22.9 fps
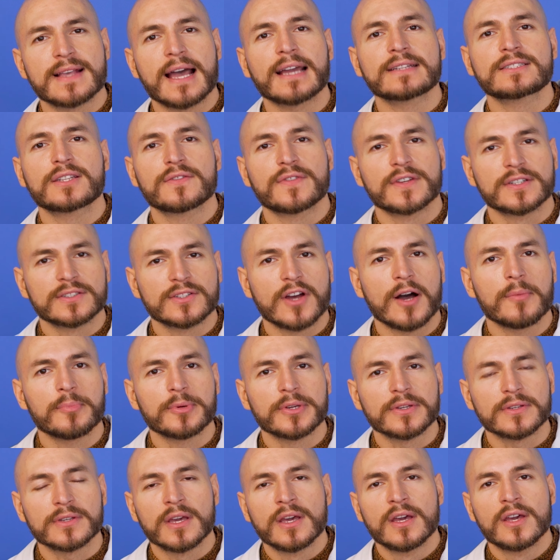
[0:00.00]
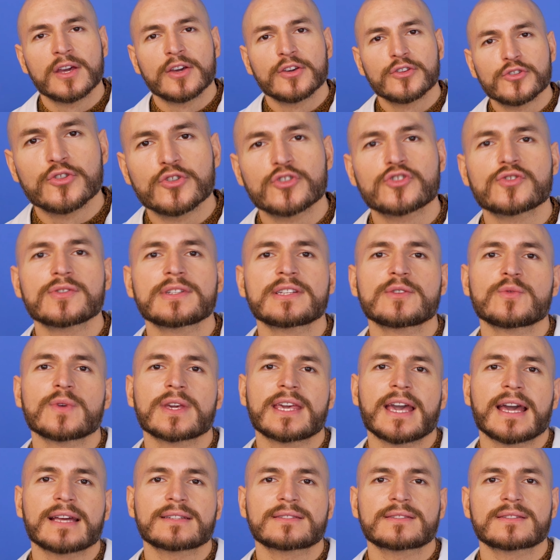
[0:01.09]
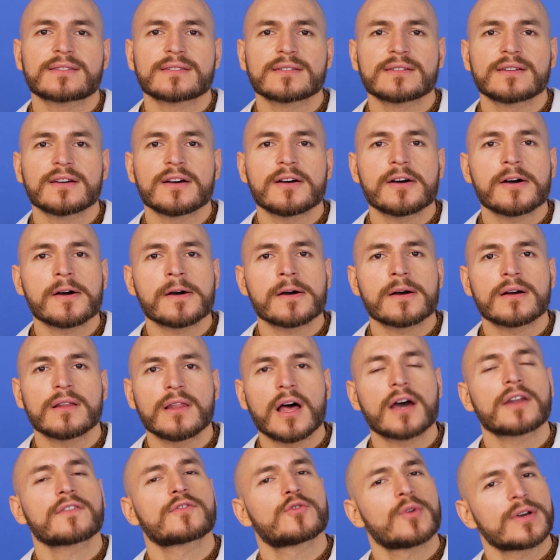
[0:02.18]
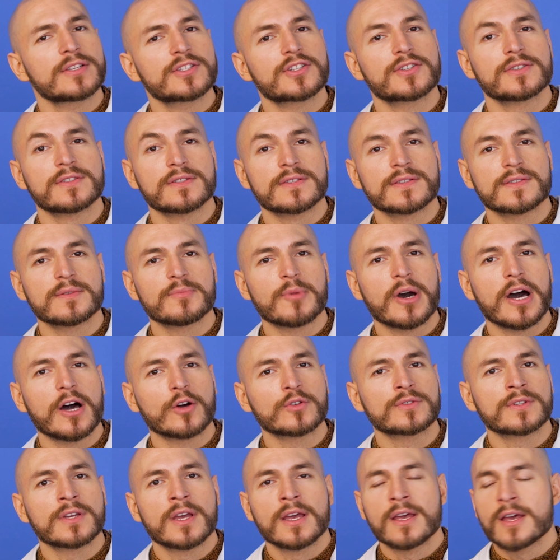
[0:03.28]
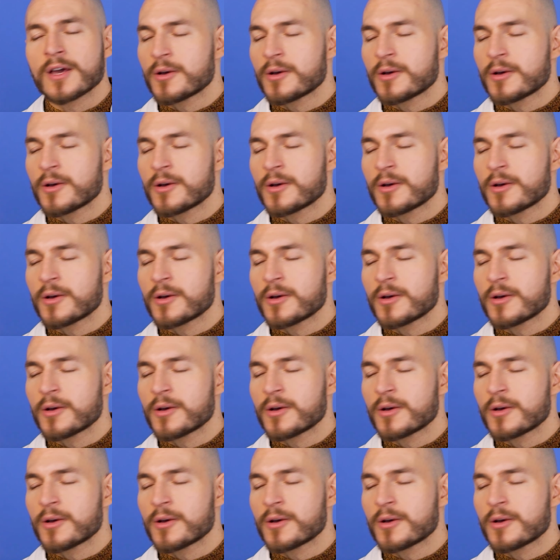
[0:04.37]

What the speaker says: scientific topic, usually we get a lot of questions about